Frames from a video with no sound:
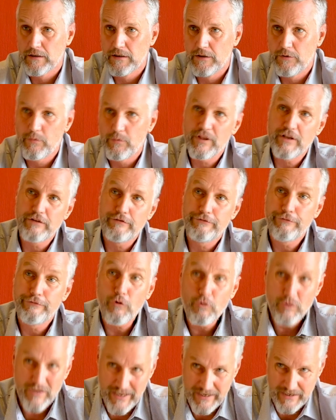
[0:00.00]
Within
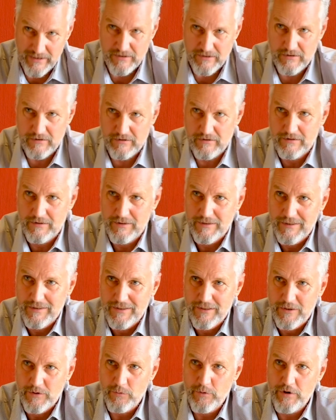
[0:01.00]
4 days,
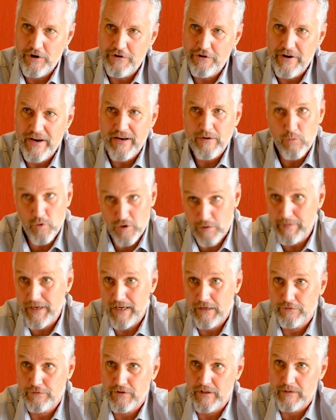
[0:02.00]
we create water
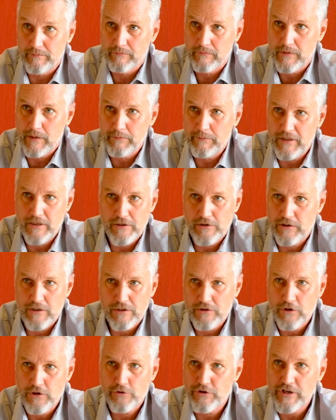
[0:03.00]
bags for them. I mean,
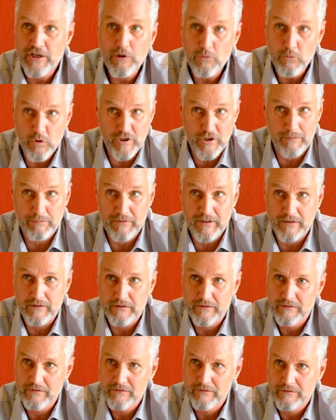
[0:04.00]
there's no drinking water up there.
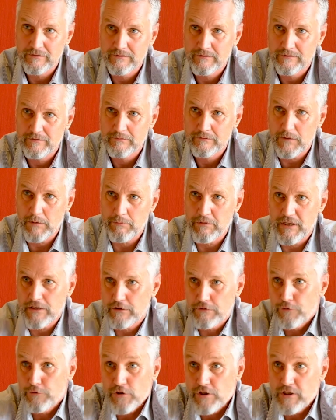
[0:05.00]
Yes. I mean,
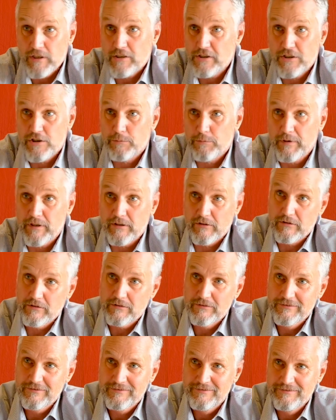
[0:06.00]
that's the first thing that disappears.
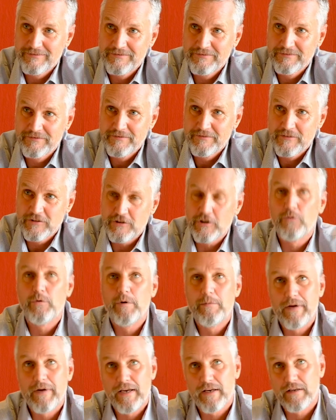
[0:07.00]
So
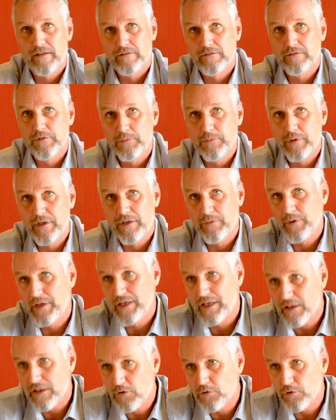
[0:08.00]
we
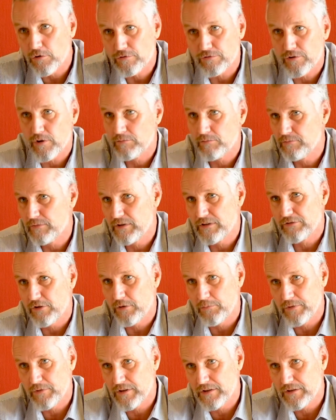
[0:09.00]
get a call from
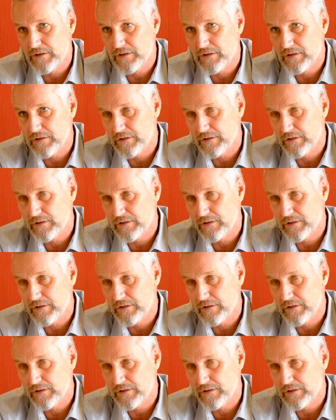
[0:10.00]
the